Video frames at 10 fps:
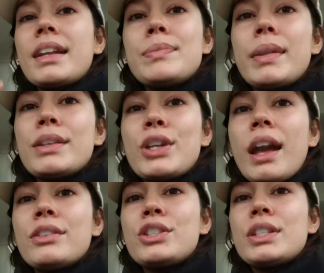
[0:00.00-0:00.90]
It's been a
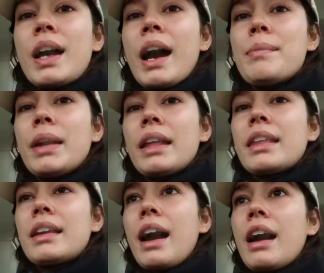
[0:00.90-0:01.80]
challenging time, and I
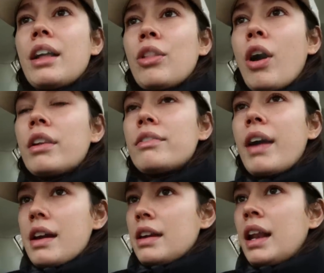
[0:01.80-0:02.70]
think a lot of
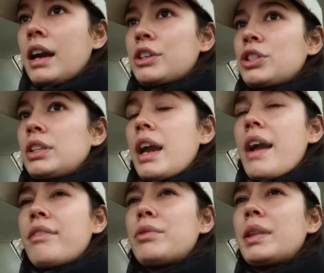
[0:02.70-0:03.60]
it actually, I
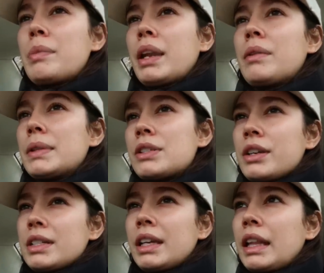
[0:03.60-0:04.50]
haven't really been able to
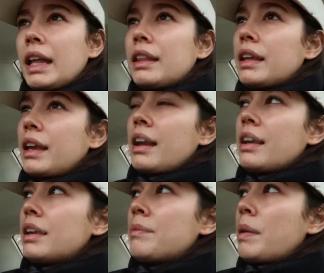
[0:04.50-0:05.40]
articulate, like,
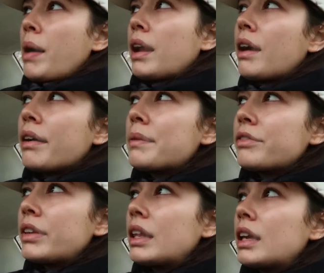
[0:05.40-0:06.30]
in my mind how I've
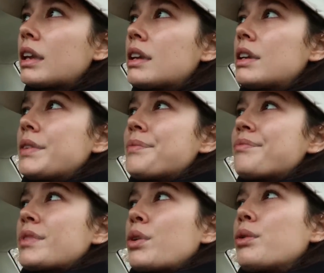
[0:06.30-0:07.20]
been feeling,
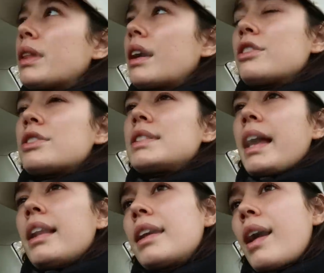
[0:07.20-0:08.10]
or really
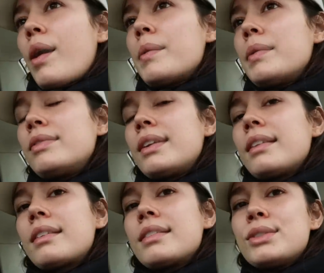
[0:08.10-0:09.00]
understanding how I've been
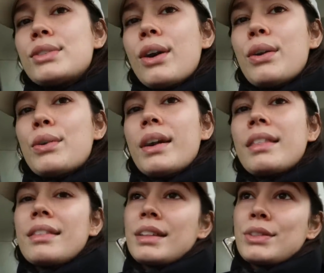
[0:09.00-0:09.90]
feeling, and so I
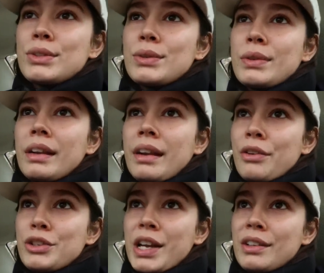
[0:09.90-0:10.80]
think that's also
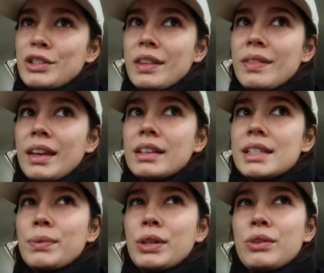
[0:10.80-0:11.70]
another challenging thing,
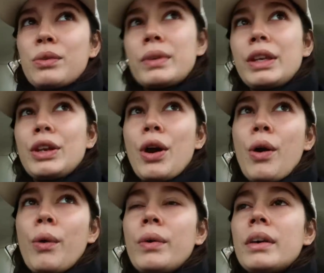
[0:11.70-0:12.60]
is when you don't really
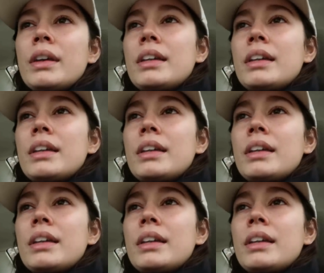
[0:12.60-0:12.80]
know,